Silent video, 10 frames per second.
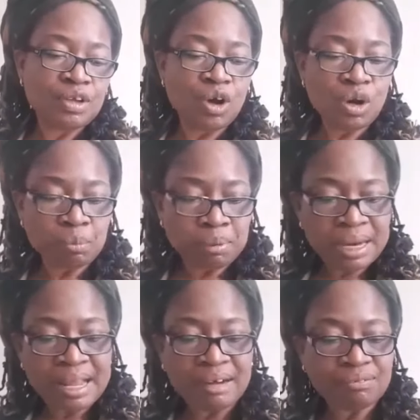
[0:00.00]
God
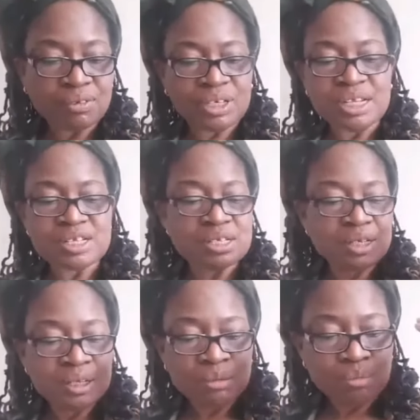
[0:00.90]
planned for this
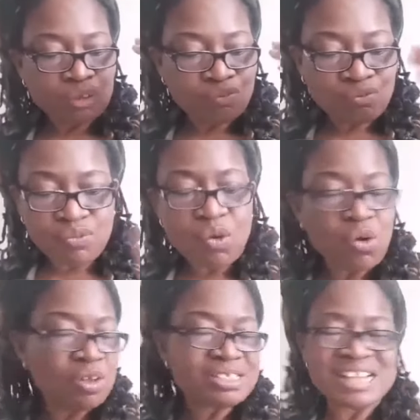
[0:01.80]

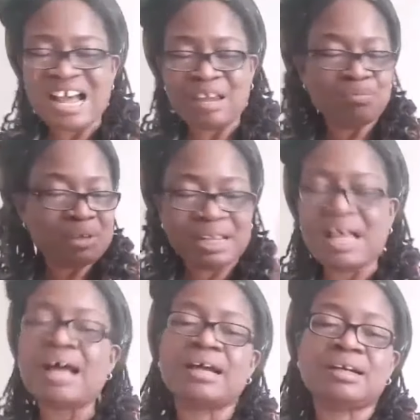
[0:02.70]
before time
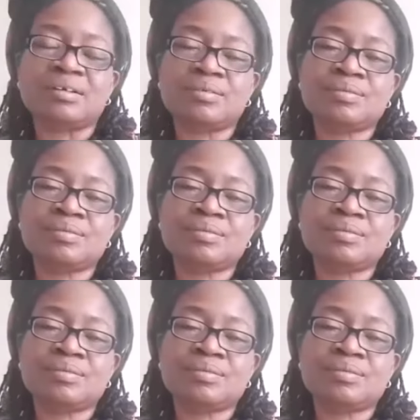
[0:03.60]
began.